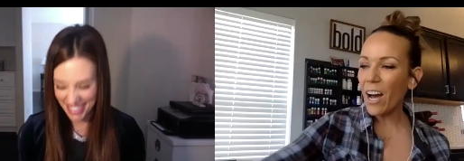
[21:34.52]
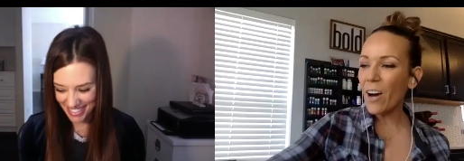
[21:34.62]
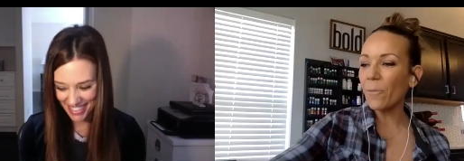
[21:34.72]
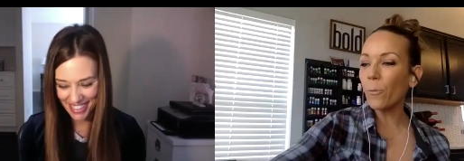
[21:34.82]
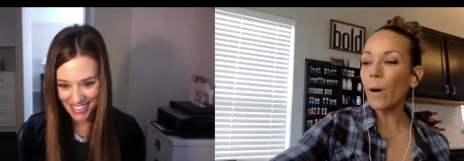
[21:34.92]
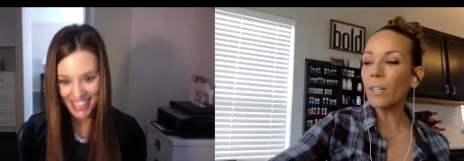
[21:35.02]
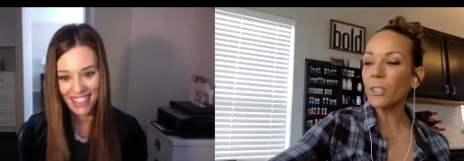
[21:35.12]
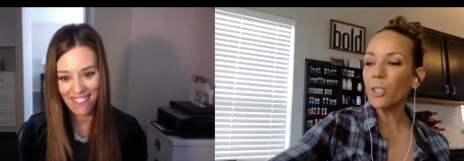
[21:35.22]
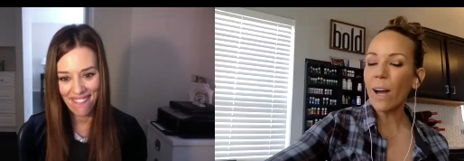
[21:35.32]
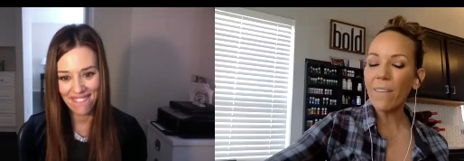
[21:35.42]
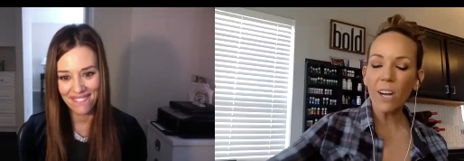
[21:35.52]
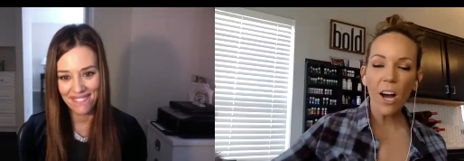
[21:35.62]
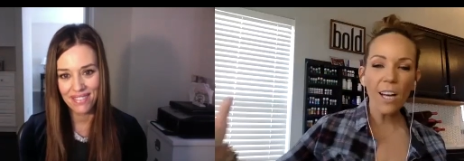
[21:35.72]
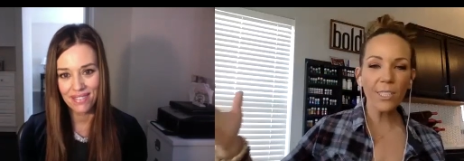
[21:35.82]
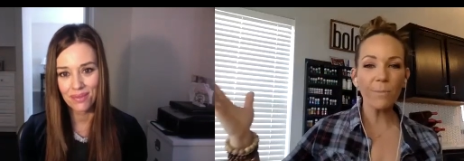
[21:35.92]
Speaker 1: um, well, you have an
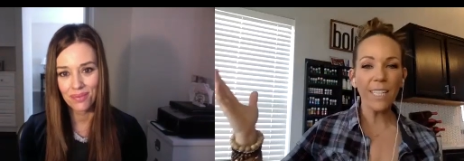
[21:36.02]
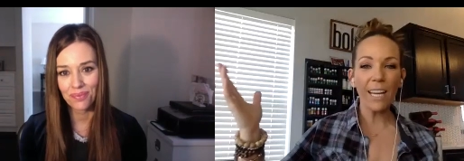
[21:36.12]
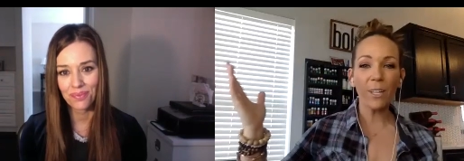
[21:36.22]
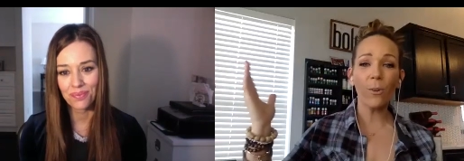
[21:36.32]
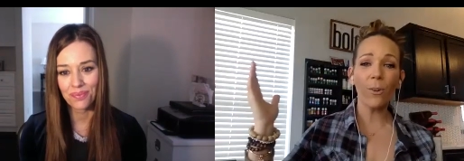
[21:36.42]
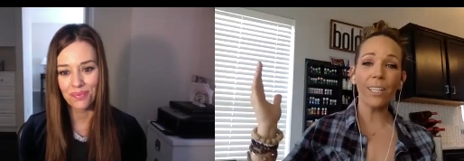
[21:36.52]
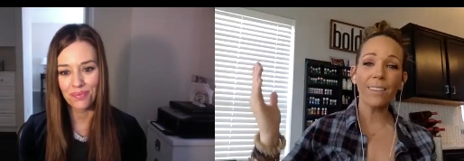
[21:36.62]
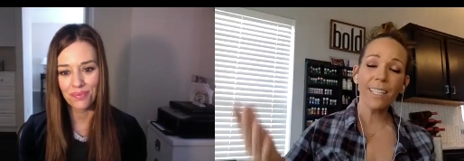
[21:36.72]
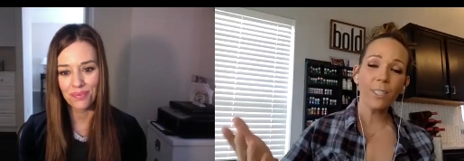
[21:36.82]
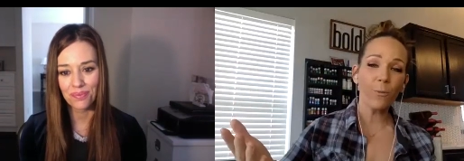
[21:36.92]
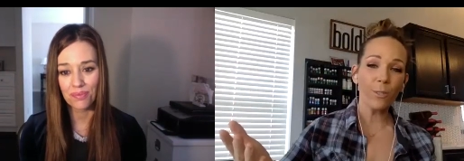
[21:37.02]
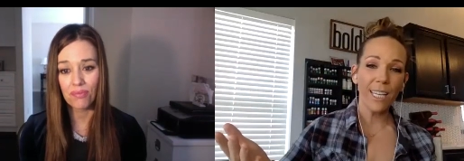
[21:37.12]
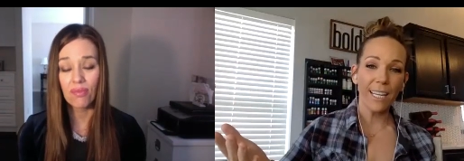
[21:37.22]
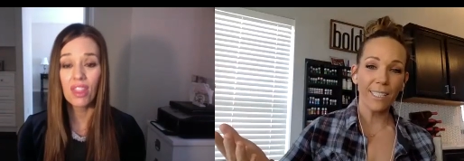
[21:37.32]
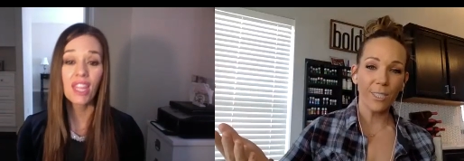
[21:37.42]
awesome day, Cory. Thank you for
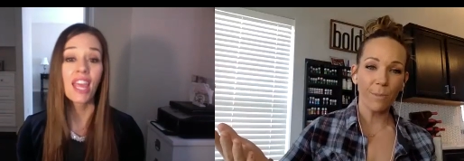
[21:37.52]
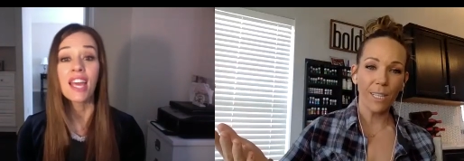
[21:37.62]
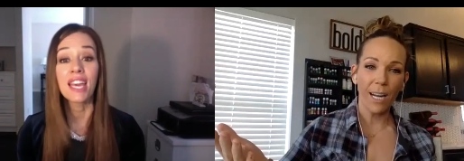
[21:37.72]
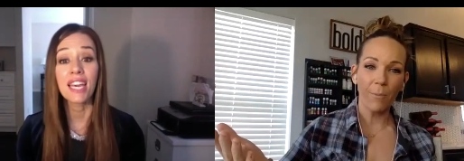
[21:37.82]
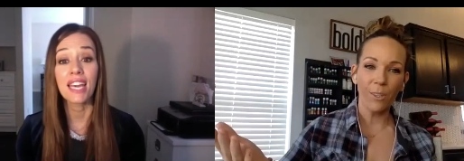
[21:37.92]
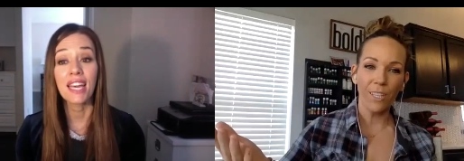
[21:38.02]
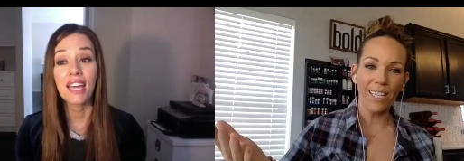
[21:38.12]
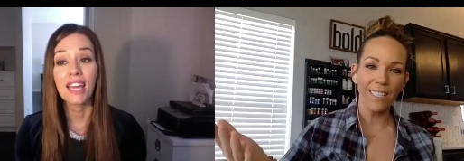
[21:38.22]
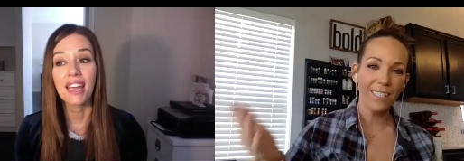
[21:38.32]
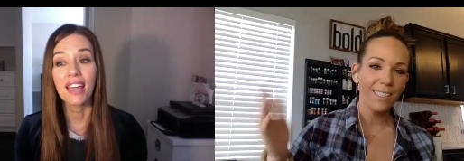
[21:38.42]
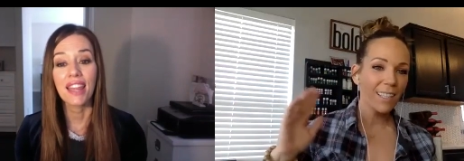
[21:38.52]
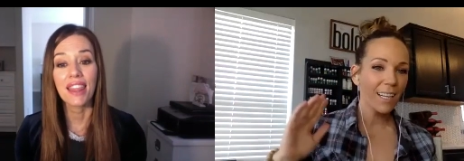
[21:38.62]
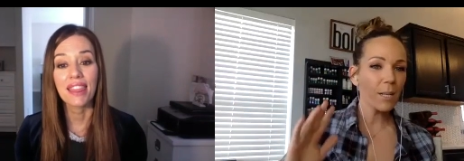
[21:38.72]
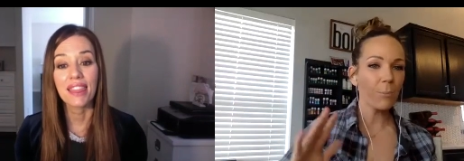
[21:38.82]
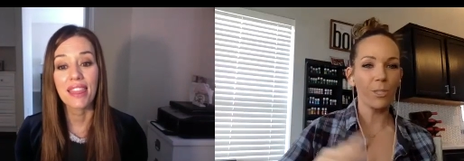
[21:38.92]
taking some time with us.
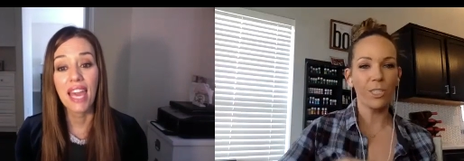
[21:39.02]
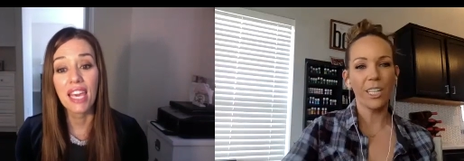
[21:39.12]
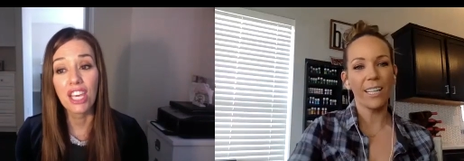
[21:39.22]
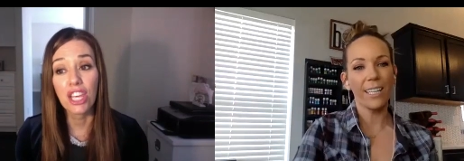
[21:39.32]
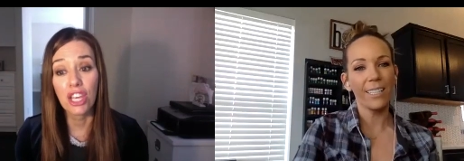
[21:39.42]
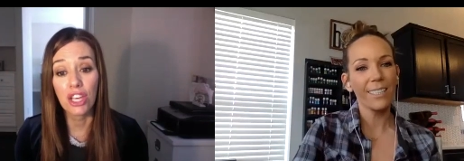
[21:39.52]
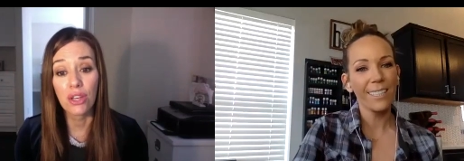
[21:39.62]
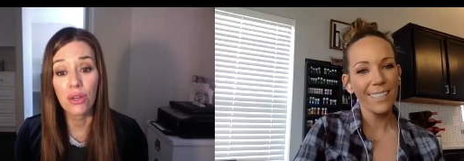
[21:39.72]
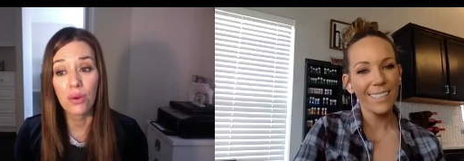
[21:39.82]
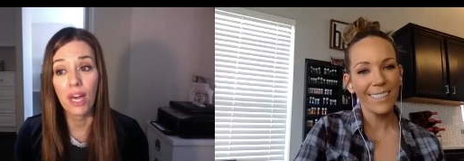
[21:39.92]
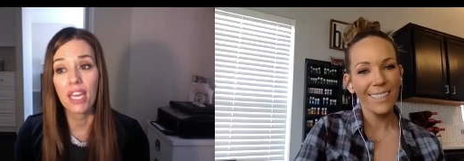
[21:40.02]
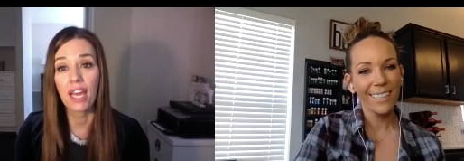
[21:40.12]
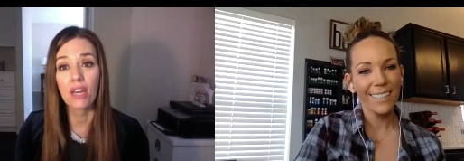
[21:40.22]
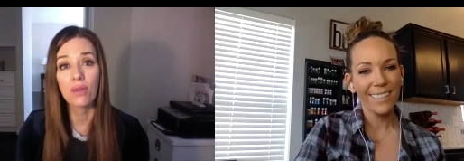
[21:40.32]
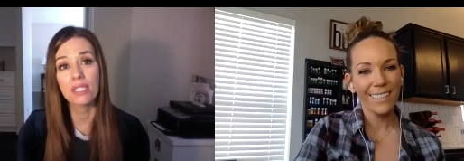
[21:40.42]
I appreciate Thank it. Thank
Speaker 2: you.
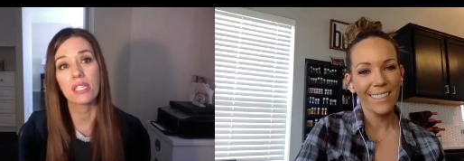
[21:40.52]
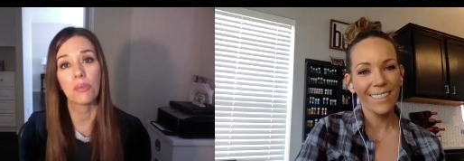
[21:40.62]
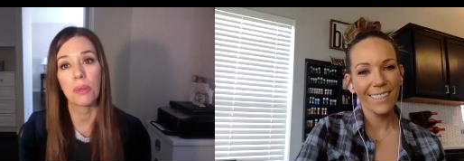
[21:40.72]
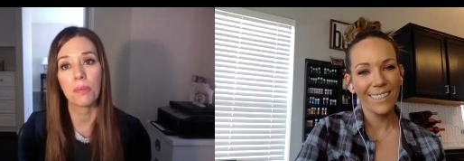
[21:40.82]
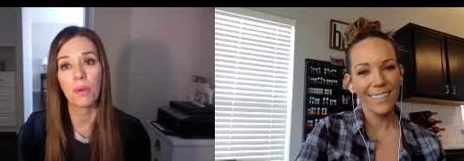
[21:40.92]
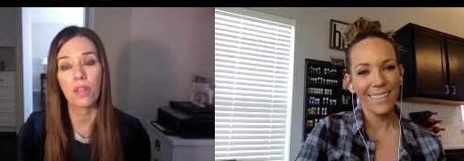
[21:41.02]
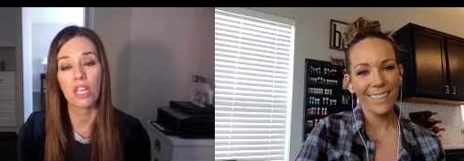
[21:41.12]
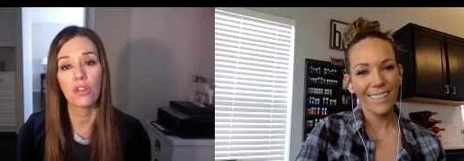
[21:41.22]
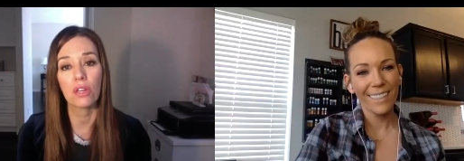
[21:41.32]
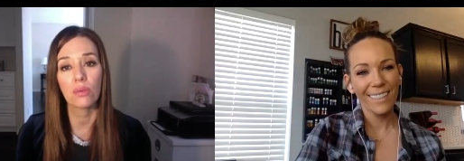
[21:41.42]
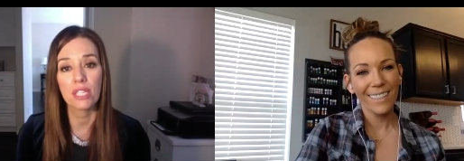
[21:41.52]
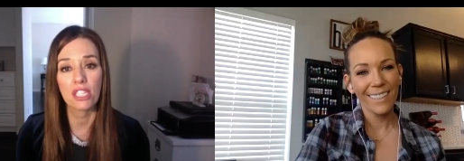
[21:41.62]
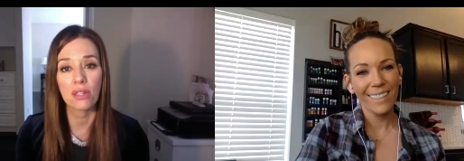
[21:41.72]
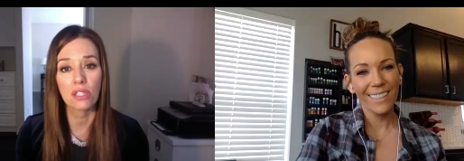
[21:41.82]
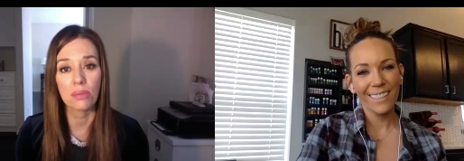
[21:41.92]
And I always tell people that you
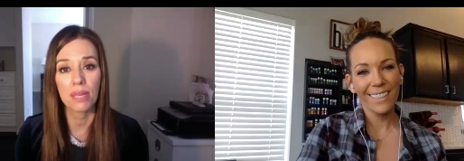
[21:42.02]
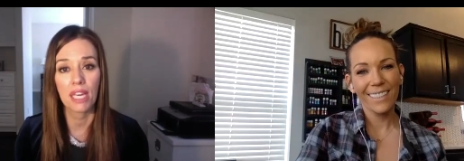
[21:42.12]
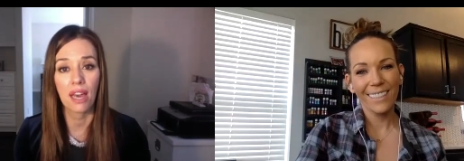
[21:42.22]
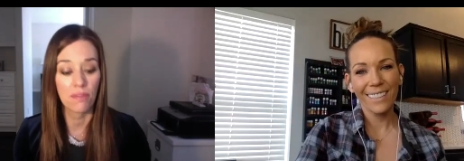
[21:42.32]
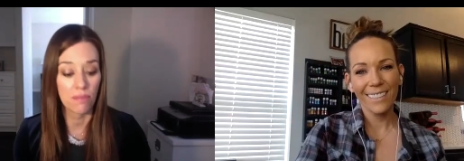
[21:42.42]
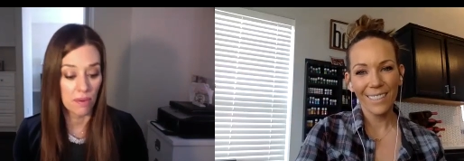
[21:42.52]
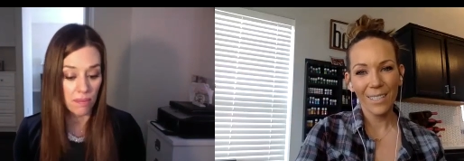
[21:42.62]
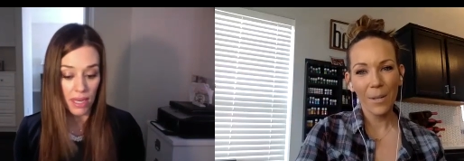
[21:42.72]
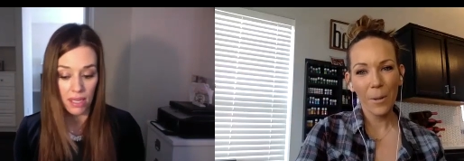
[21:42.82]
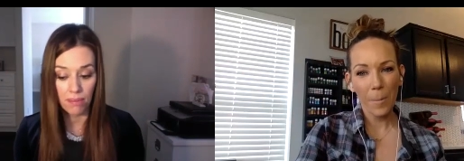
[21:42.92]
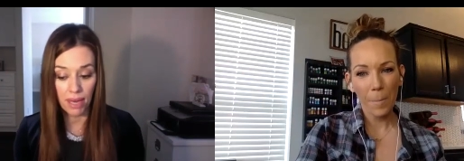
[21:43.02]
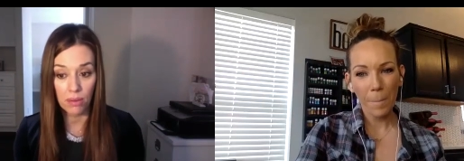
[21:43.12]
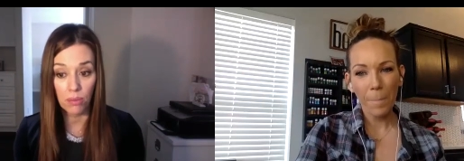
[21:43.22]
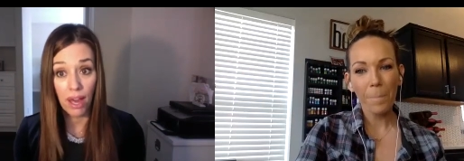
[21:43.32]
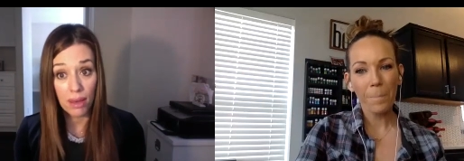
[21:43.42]
can reach out to me. I my
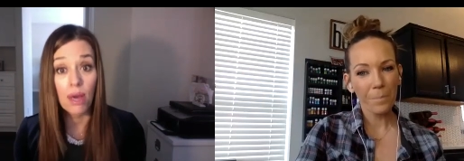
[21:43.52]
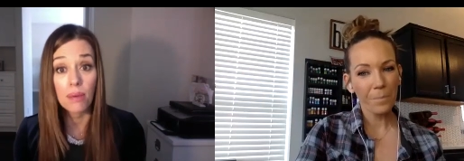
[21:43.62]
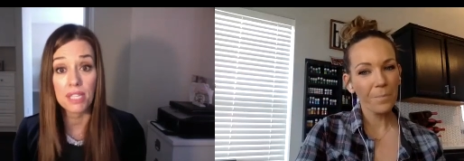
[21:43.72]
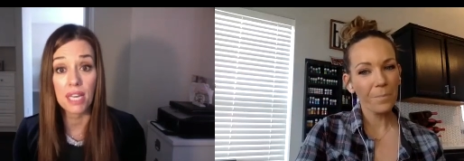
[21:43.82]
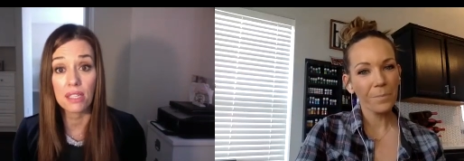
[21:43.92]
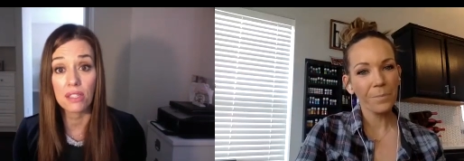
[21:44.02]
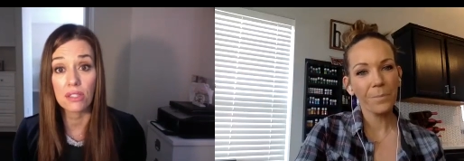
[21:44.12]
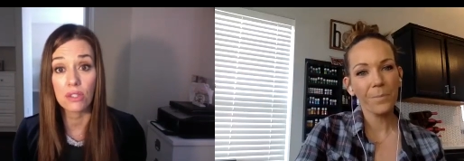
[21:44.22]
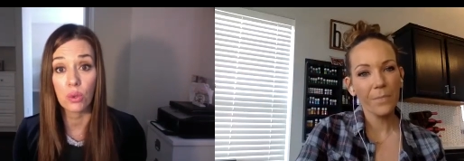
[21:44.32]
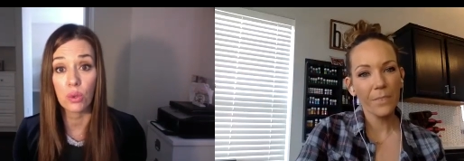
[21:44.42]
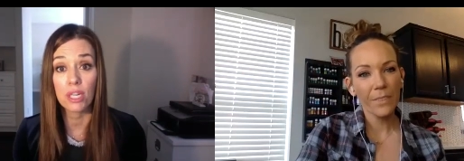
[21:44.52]
my my website is